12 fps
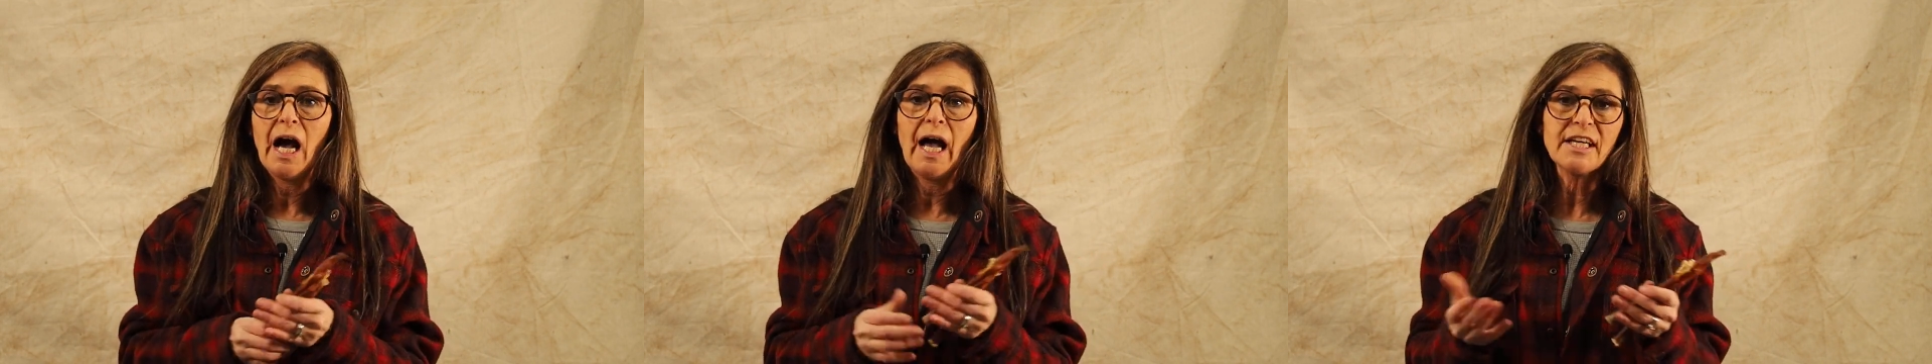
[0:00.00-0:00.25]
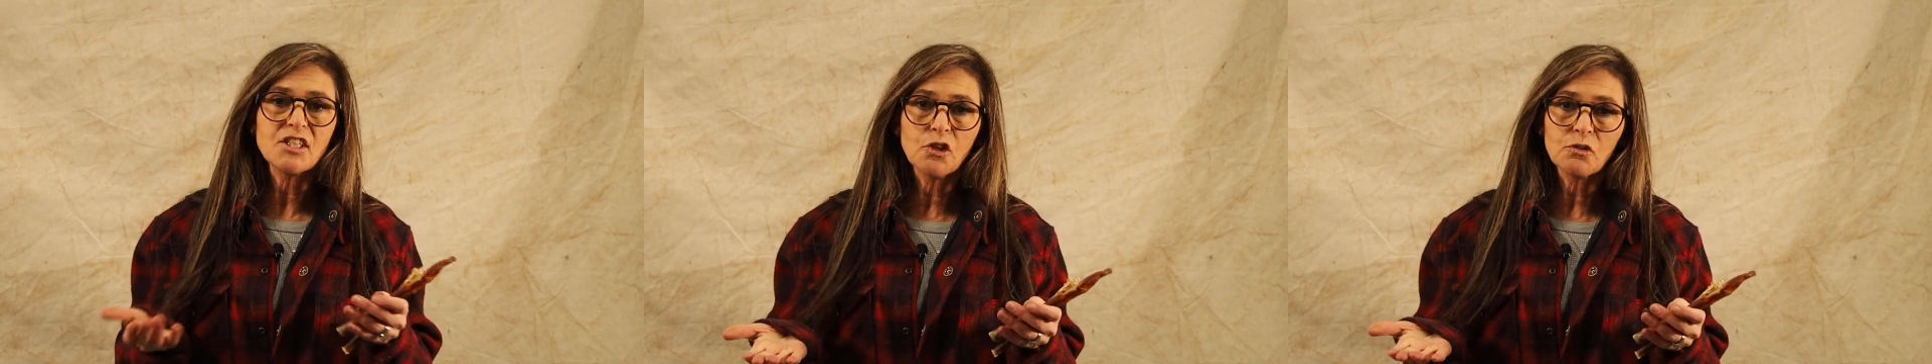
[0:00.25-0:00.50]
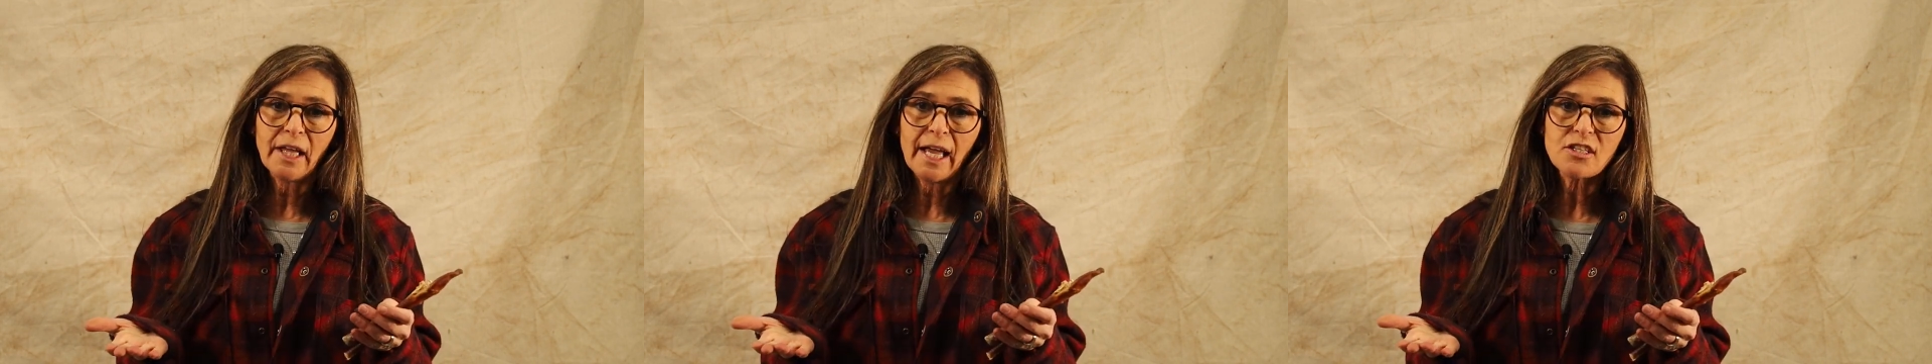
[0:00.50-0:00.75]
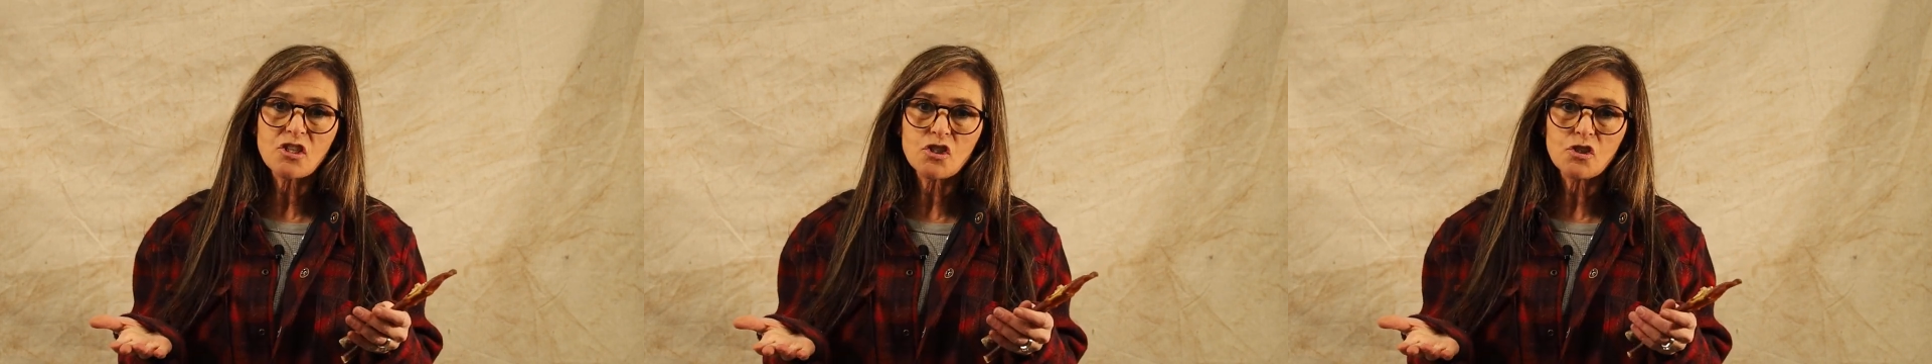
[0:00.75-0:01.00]
I don't
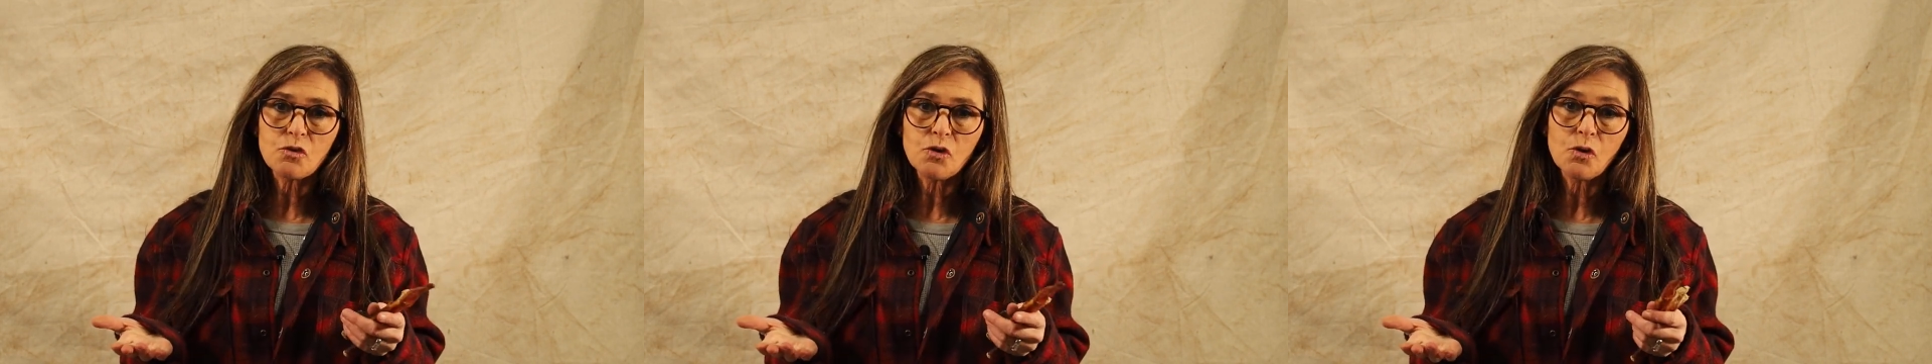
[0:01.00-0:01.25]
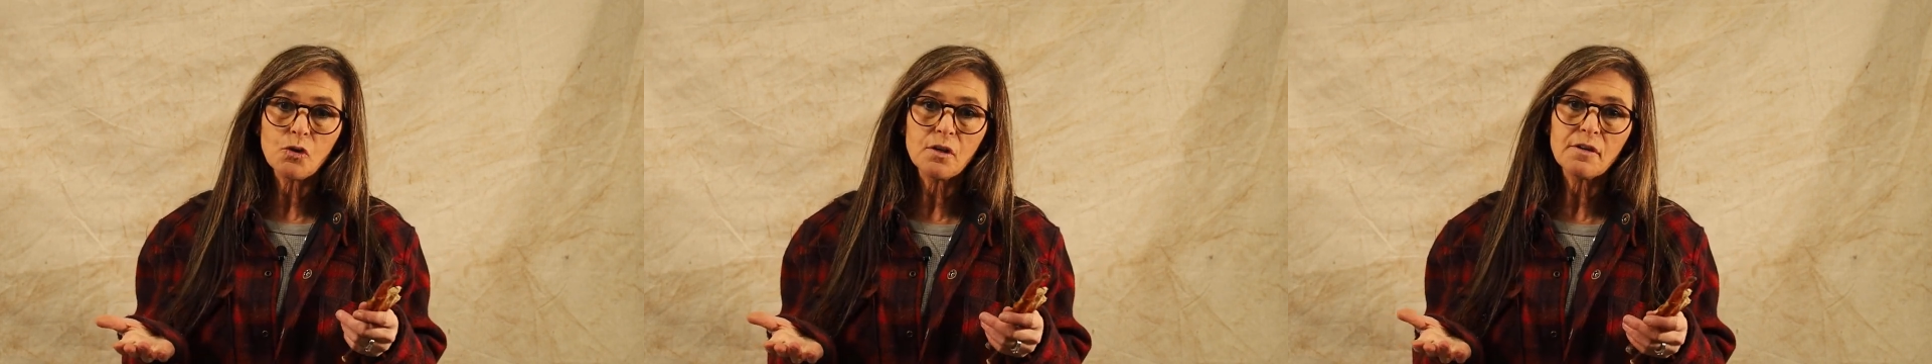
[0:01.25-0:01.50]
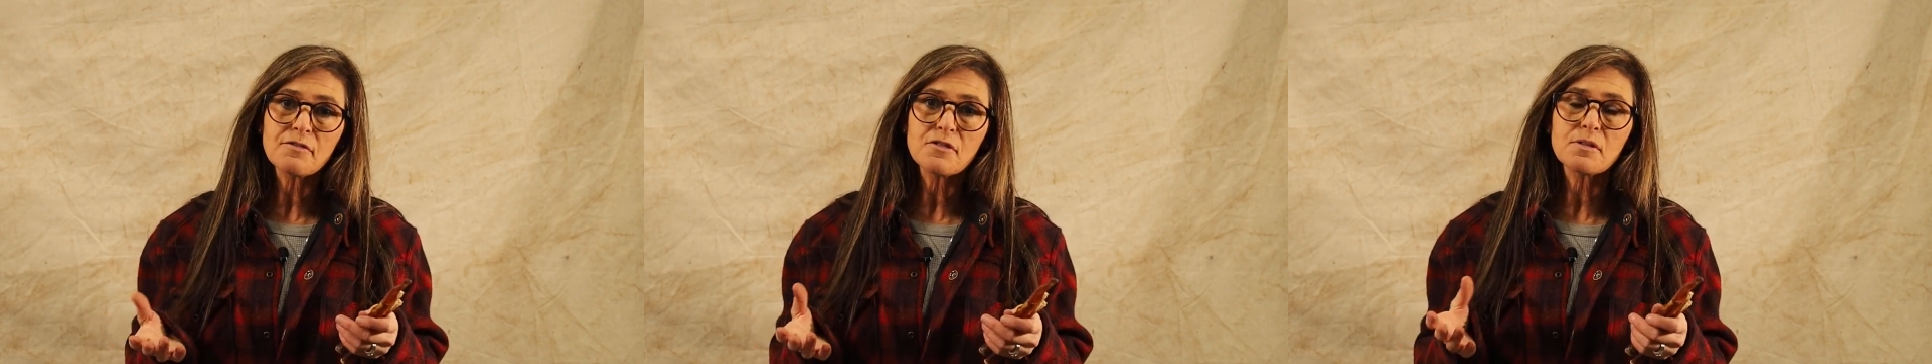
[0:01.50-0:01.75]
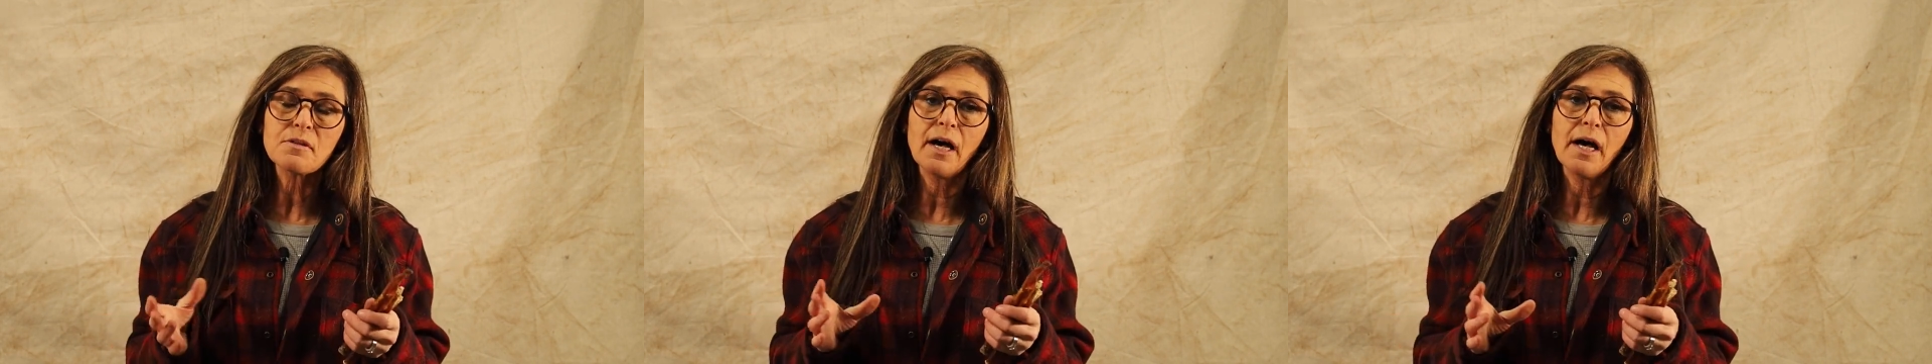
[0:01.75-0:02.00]
like to do the
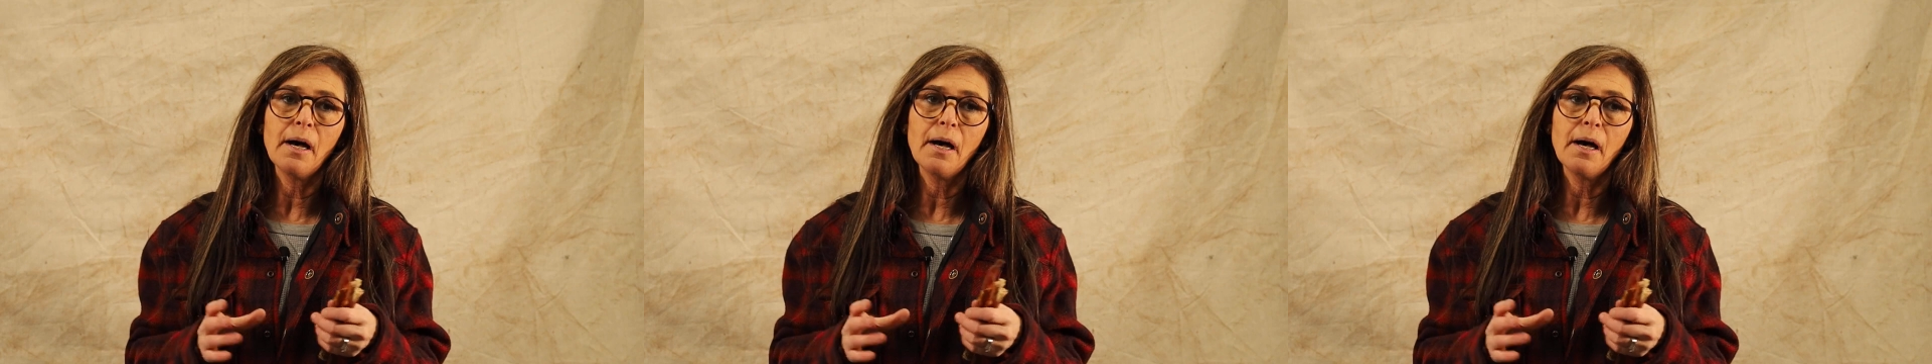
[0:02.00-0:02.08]
hooves